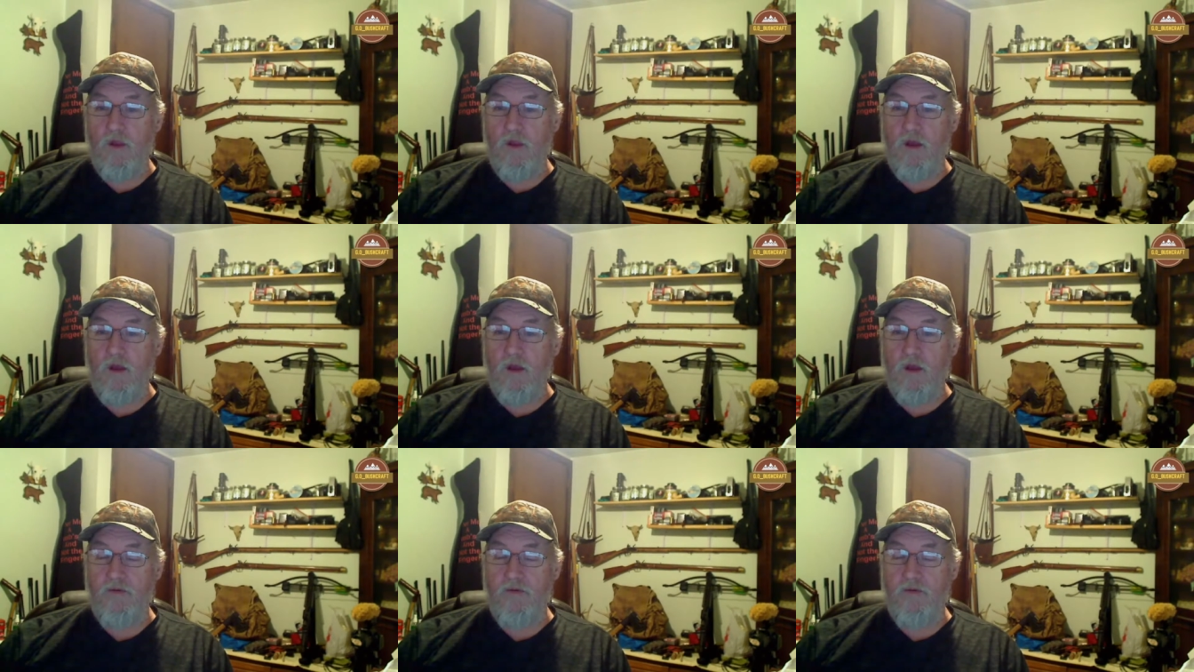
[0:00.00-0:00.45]

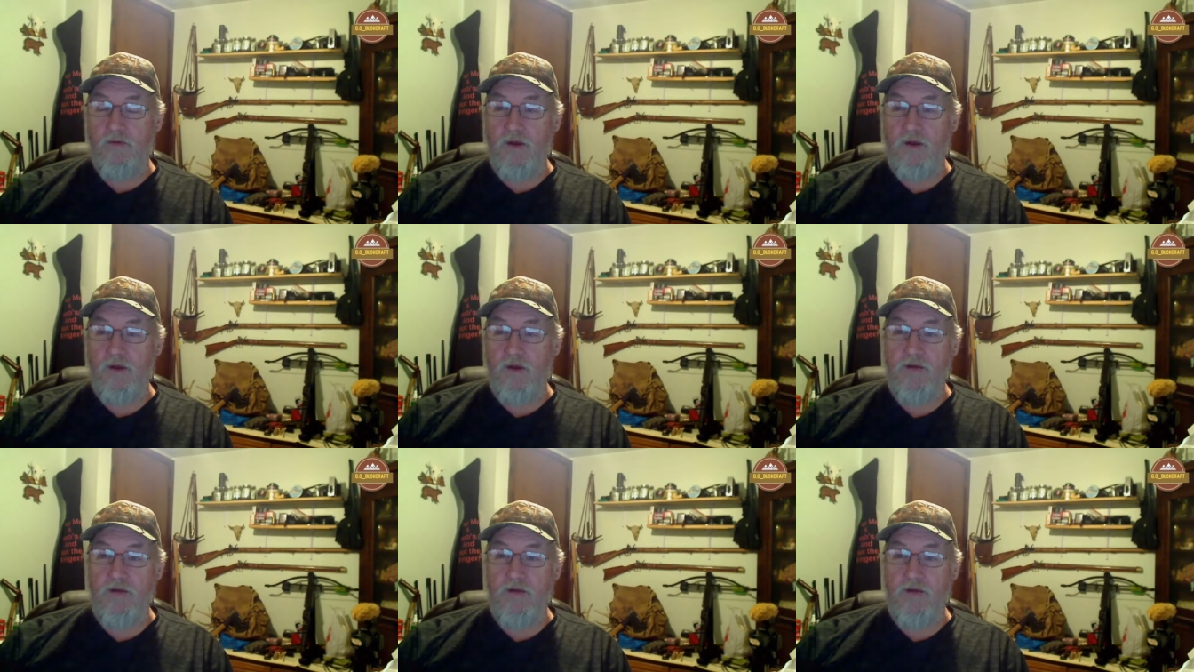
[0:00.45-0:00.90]
I just
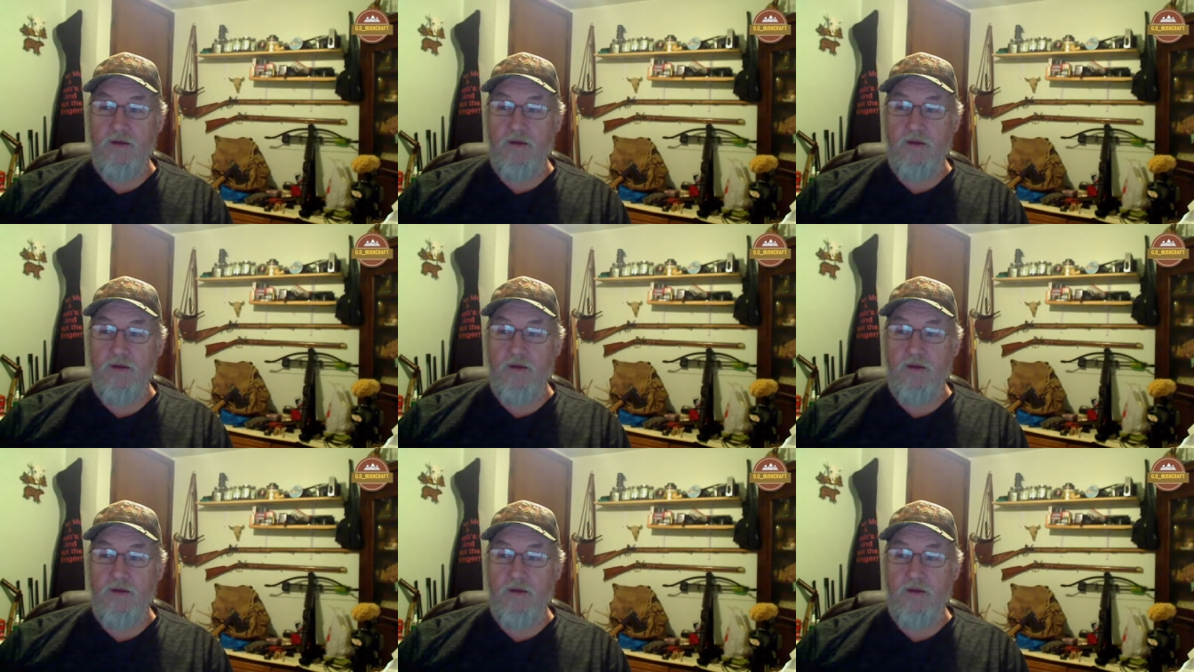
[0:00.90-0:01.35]
need to take the
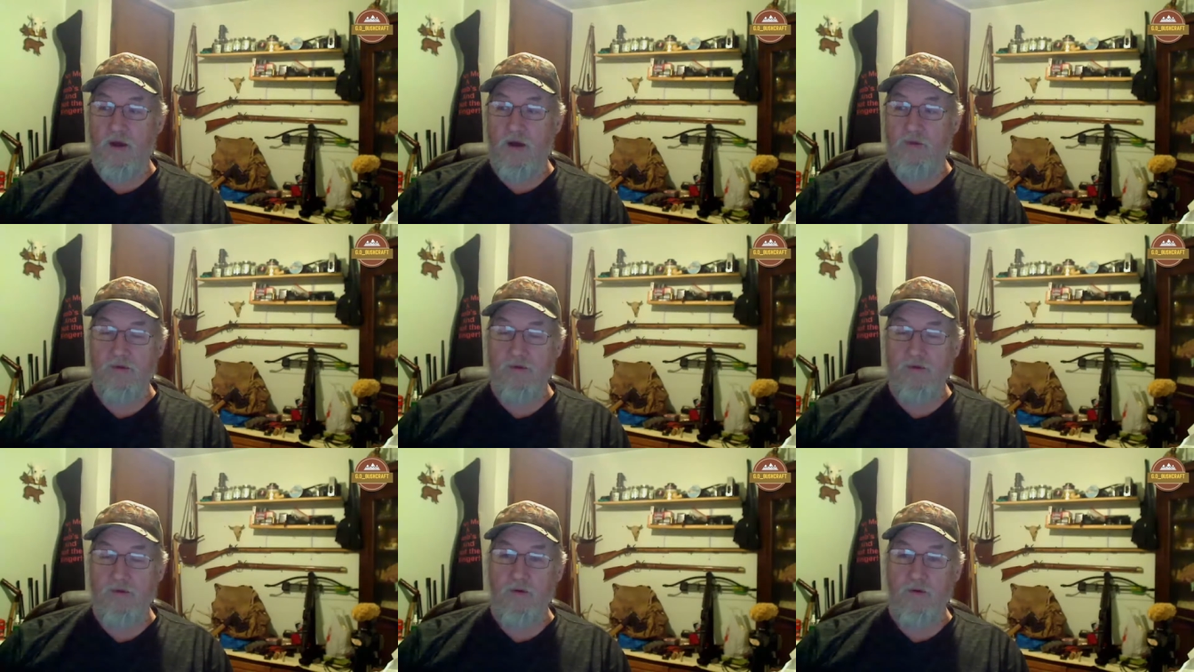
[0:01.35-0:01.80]
time and
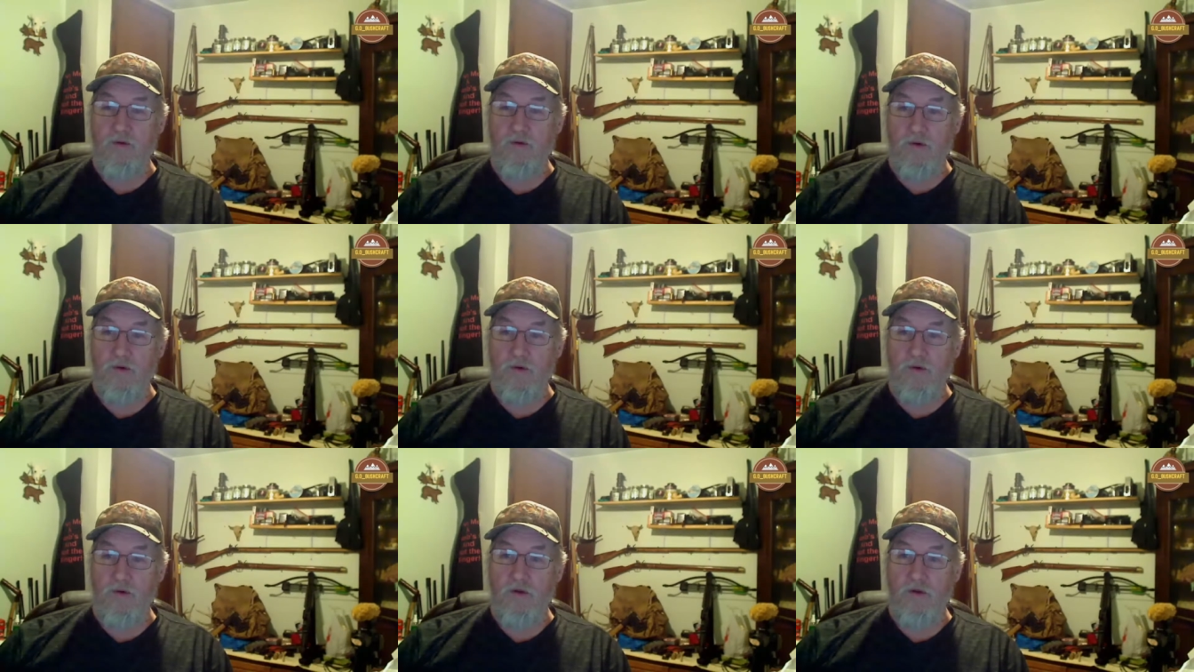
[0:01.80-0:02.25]
just go
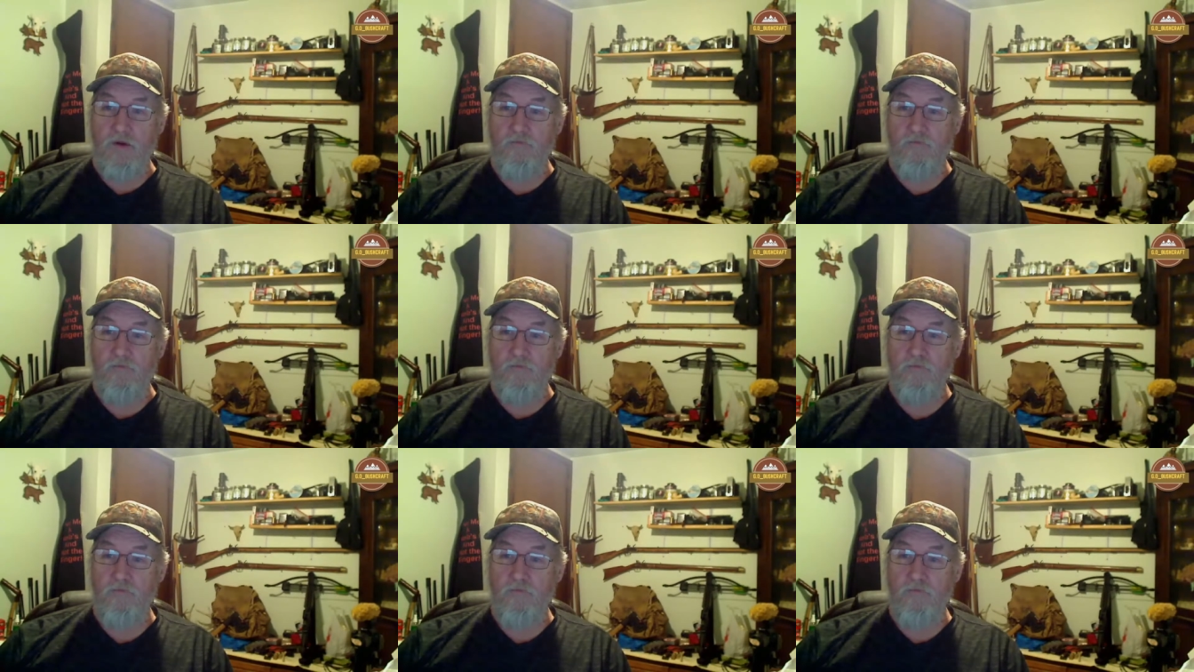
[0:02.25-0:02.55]
do it.